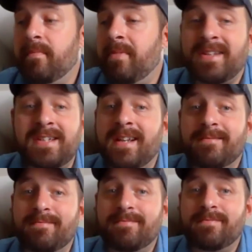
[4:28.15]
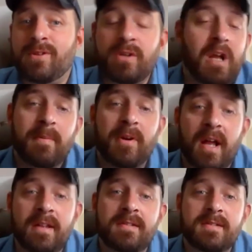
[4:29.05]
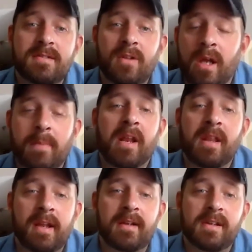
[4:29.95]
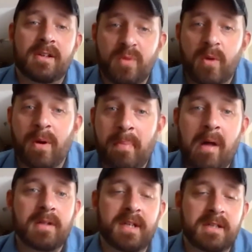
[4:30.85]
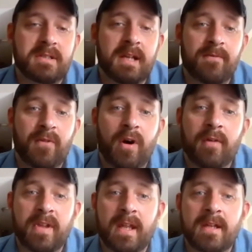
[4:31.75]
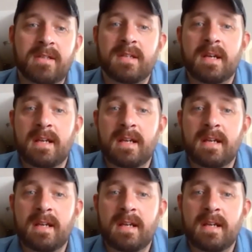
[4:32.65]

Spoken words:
That's it. Don't talk about guns. Don't talk about anything, because we don't want politics to get involved in this.